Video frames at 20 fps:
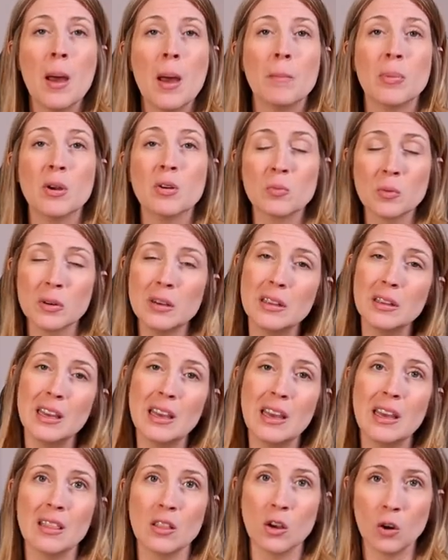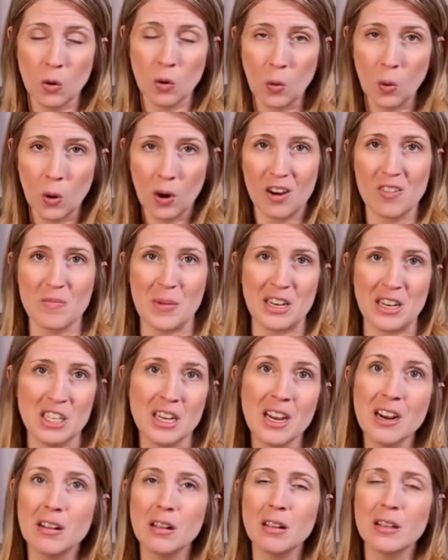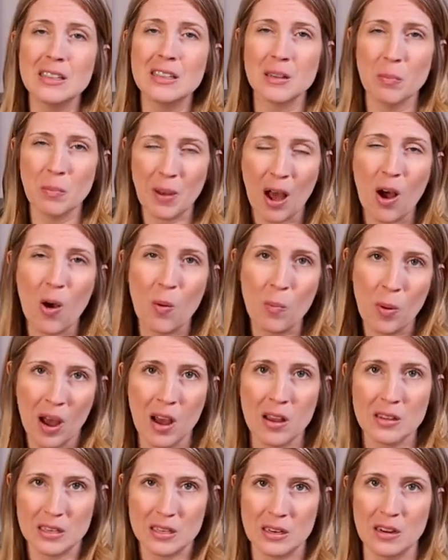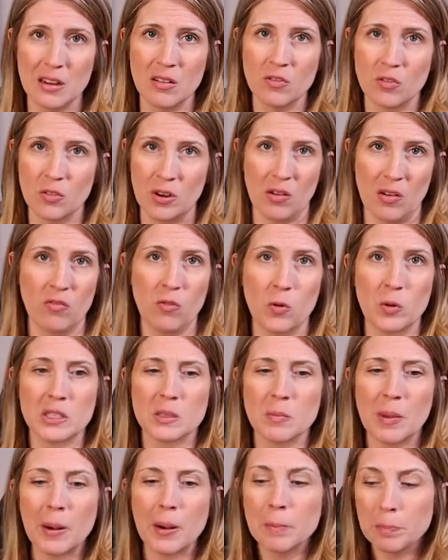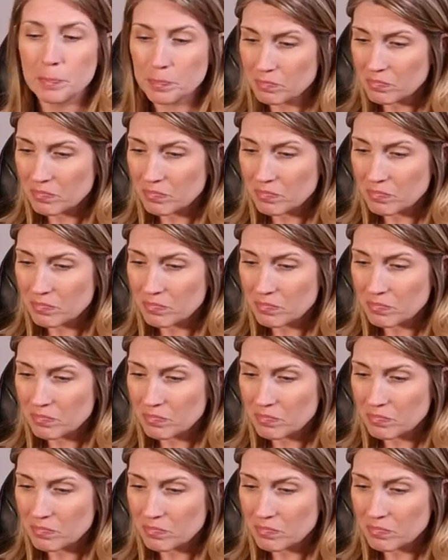but really the core of my channel is about positive reinforcement.